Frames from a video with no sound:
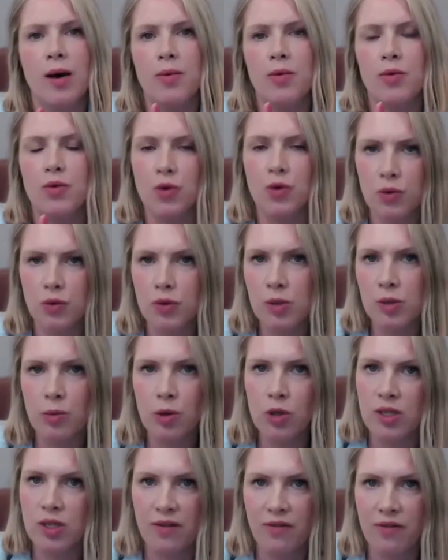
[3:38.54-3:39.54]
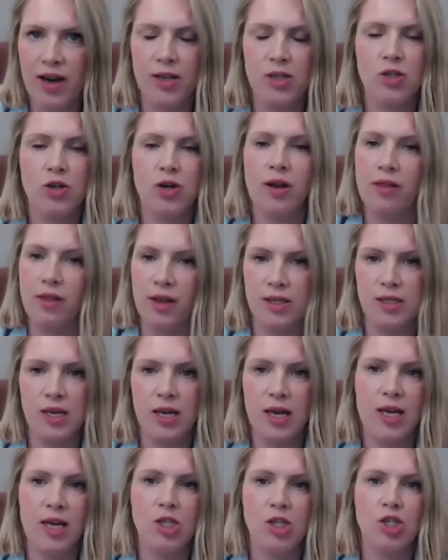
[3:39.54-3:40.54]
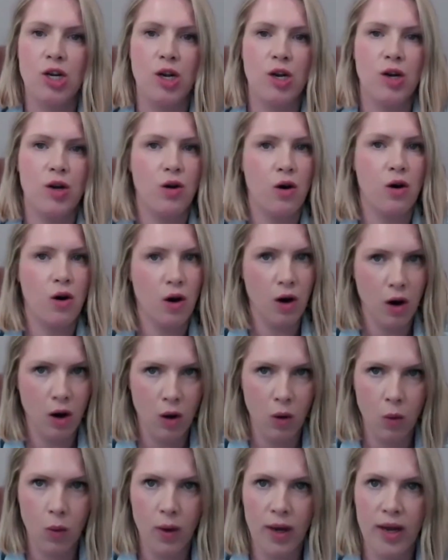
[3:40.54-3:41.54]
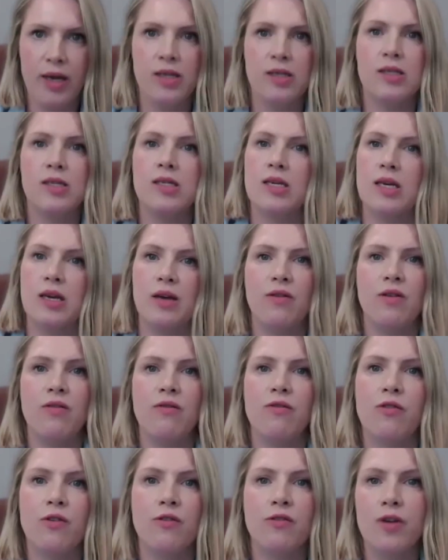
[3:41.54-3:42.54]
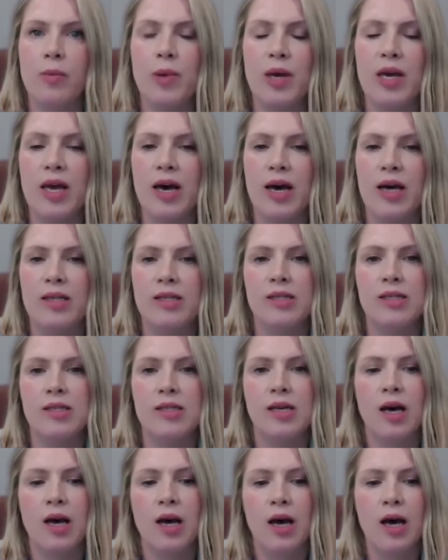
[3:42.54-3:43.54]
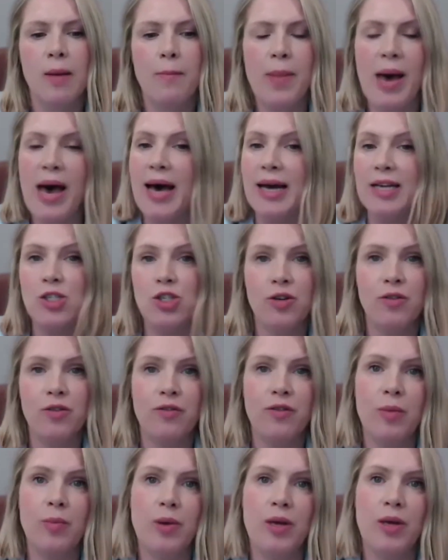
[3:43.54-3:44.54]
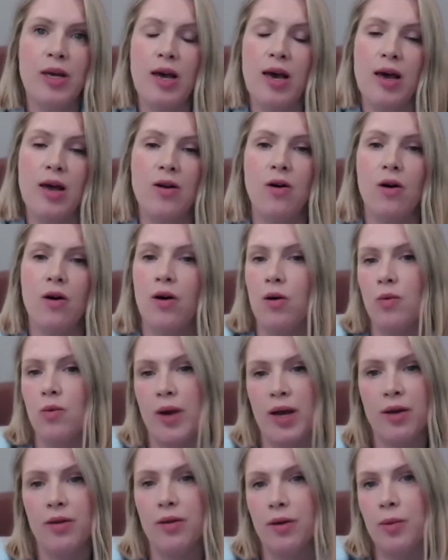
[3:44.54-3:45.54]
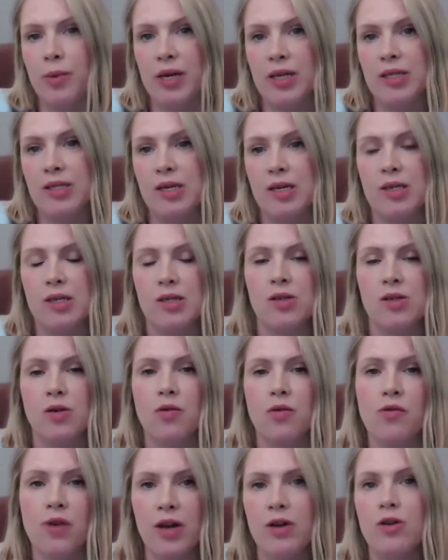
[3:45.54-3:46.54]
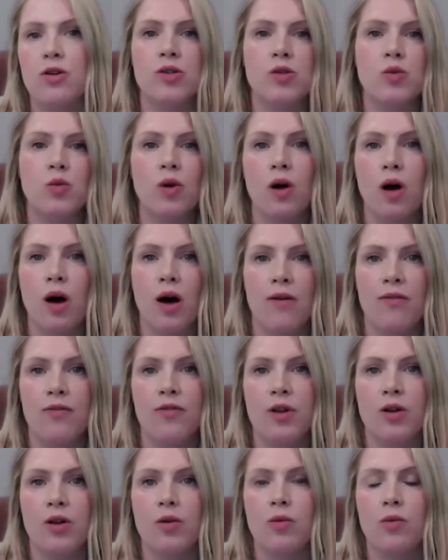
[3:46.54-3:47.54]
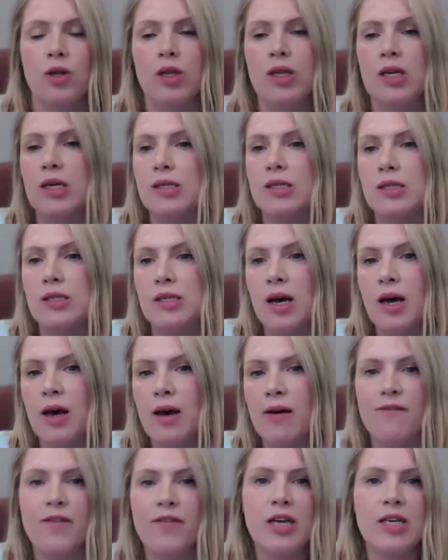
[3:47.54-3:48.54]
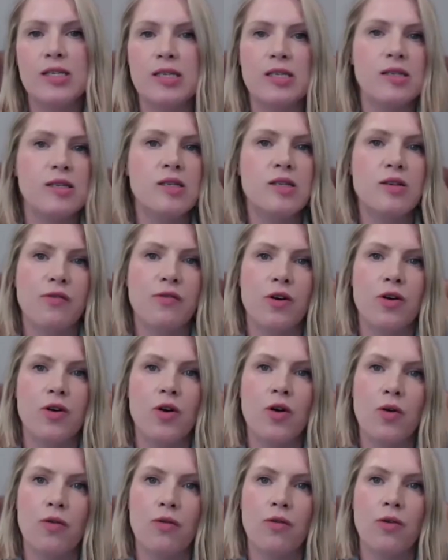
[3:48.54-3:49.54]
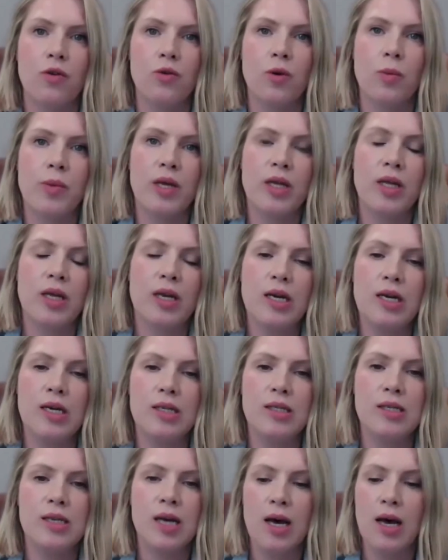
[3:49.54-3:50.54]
use multi-factor authentication always, even for VPNs. Patch your VPN on a regular basis. So, vendors will often release fixes for known vulnerabilities.